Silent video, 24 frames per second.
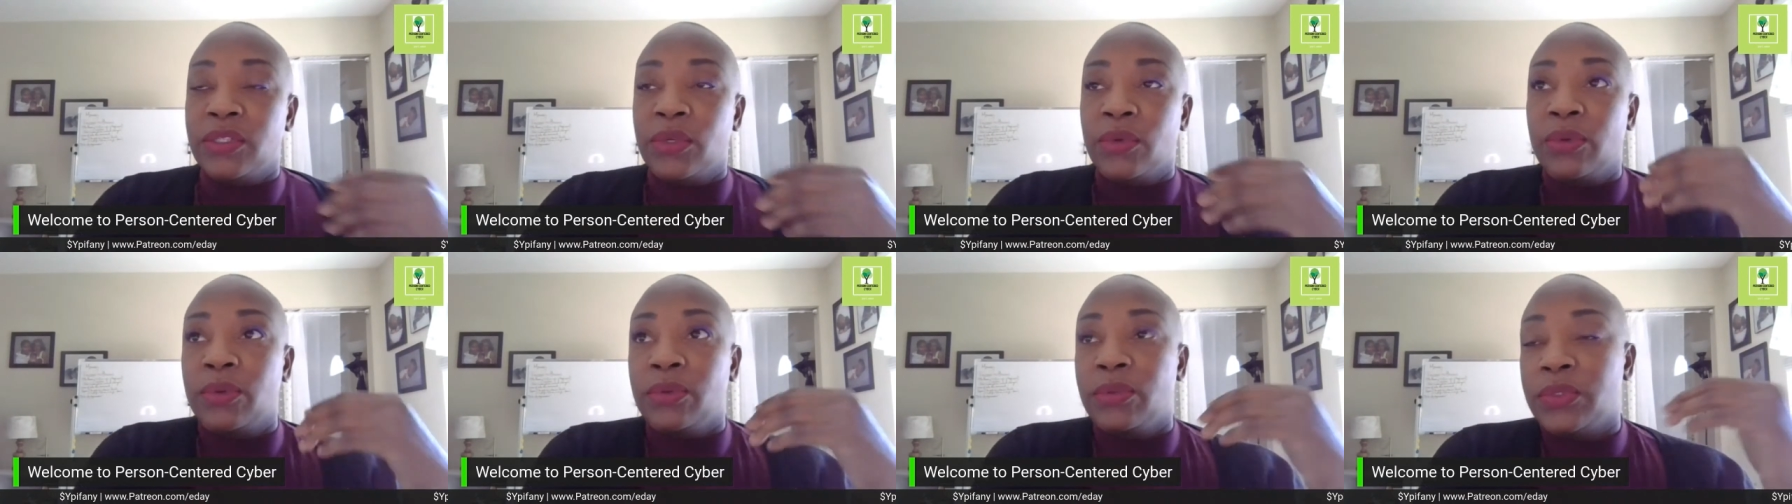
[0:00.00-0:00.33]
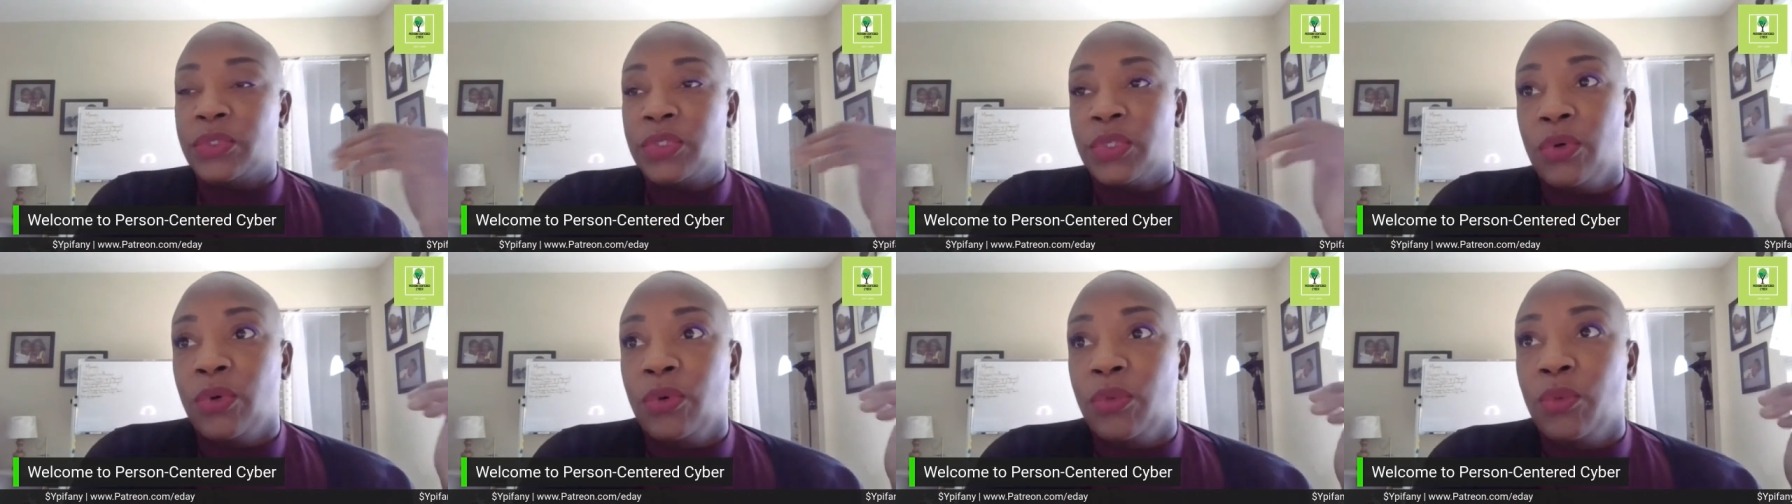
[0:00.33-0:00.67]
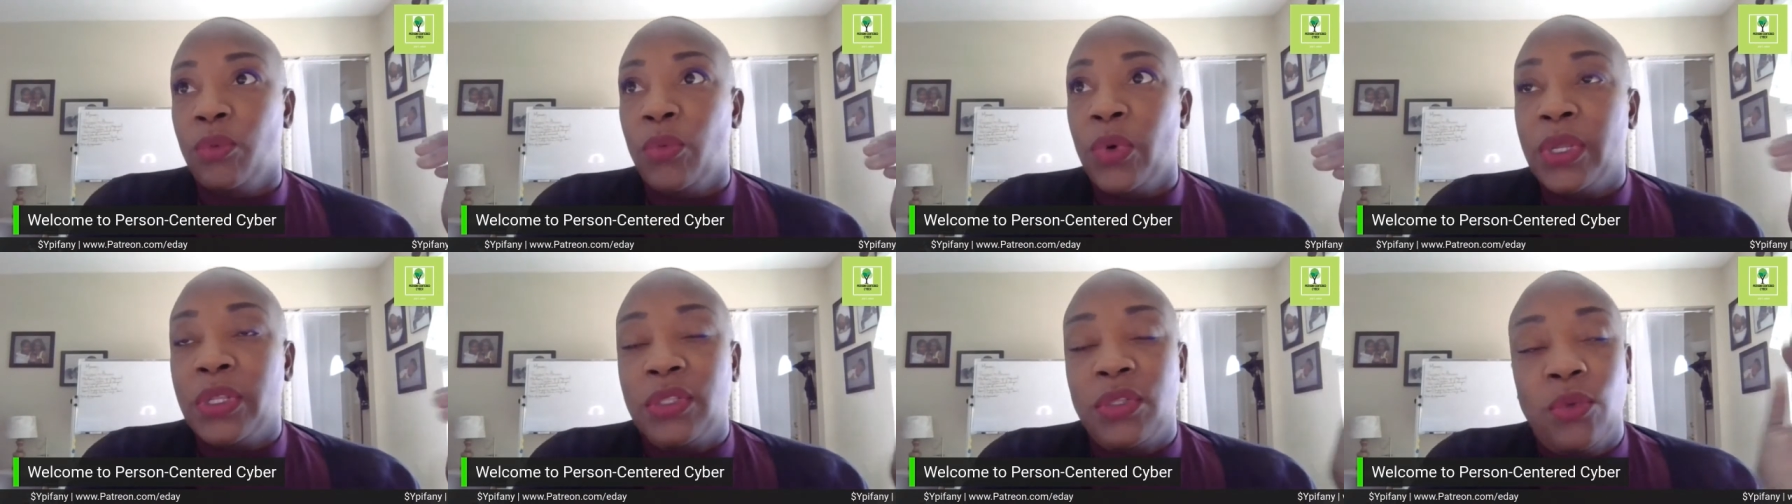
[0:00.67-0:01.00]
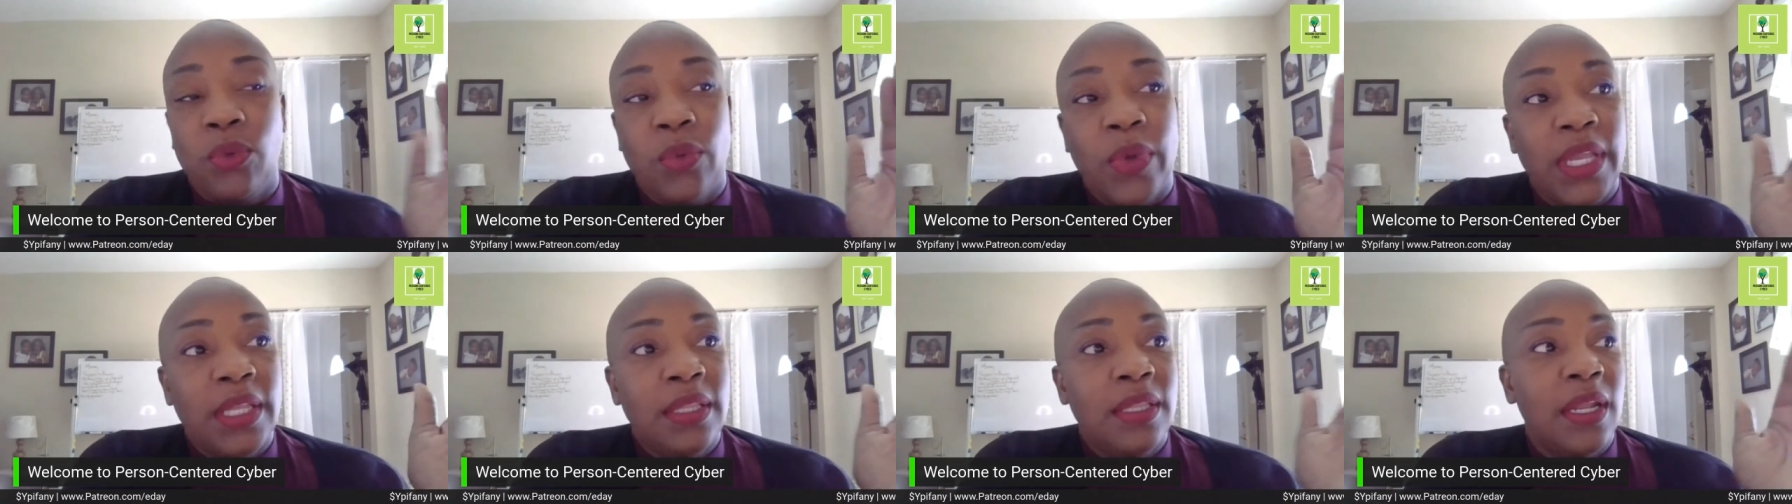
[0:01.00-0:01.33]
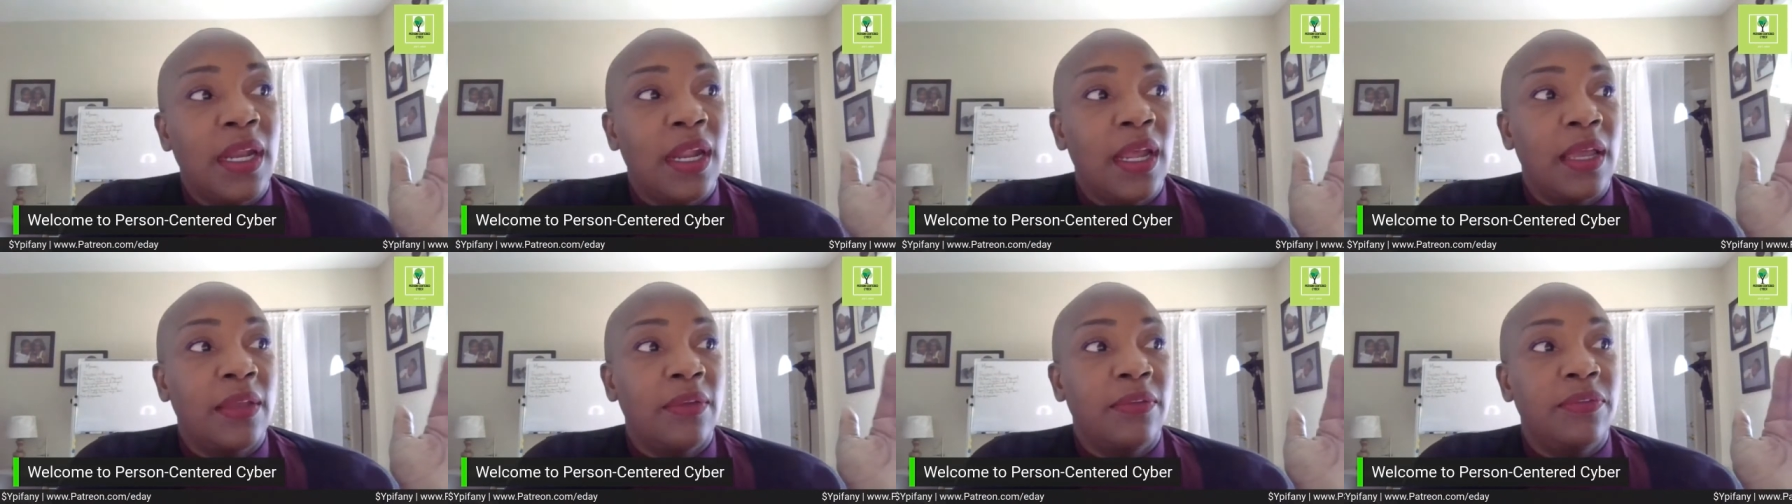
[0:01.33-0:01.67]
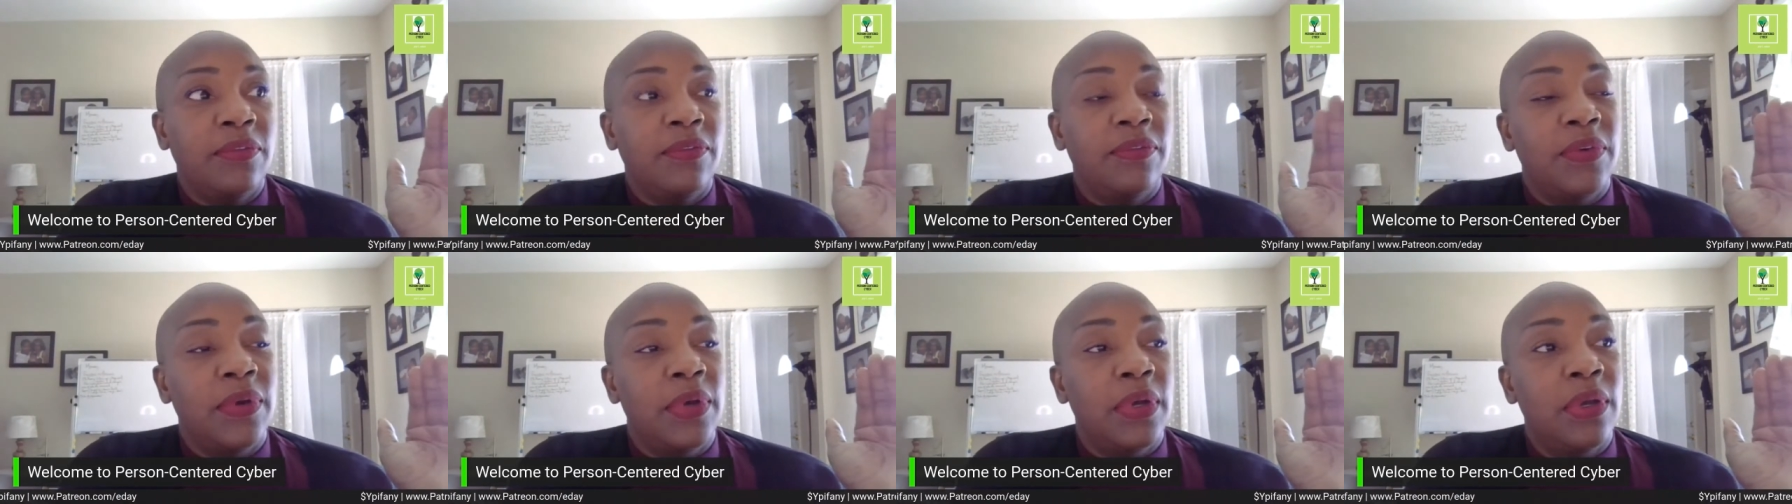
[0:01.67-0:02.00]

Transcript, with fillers: So, so what the way that I've